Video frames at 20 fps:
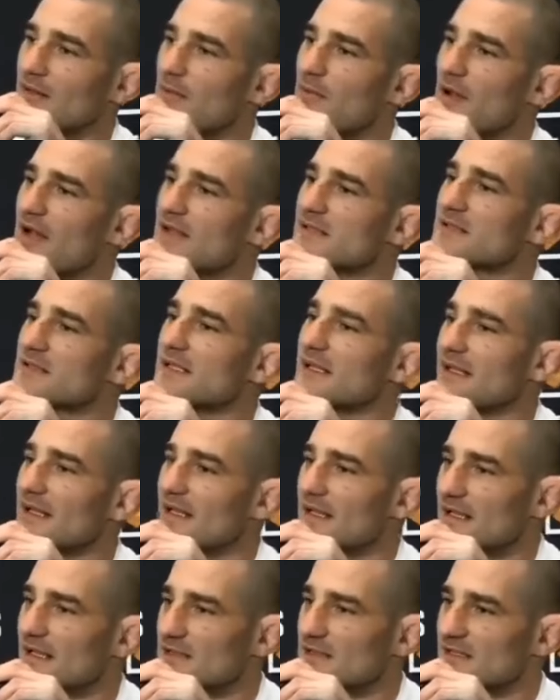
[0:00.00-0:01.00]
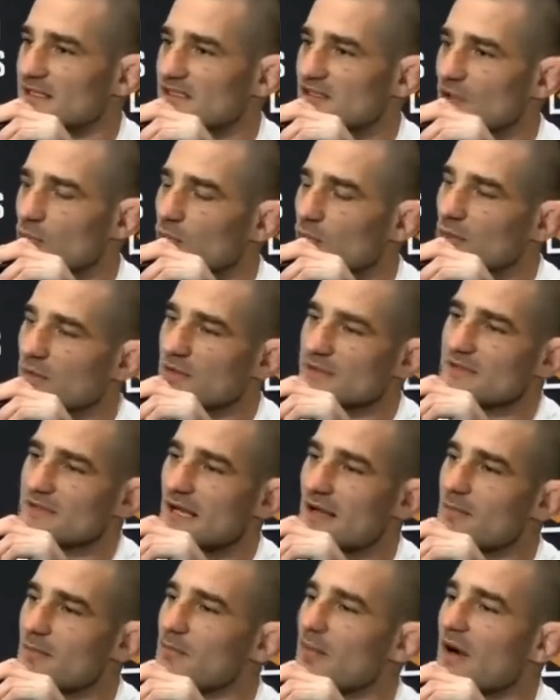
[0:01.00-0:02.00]
the best thing is, is the world's
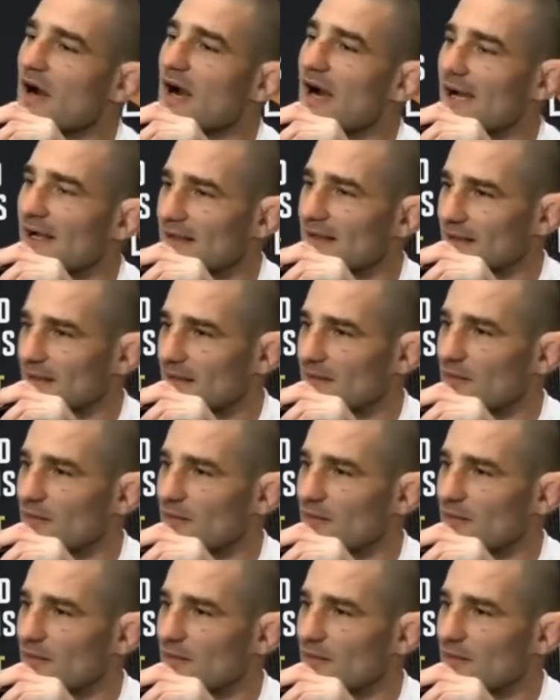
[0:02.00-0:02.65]
not buying it.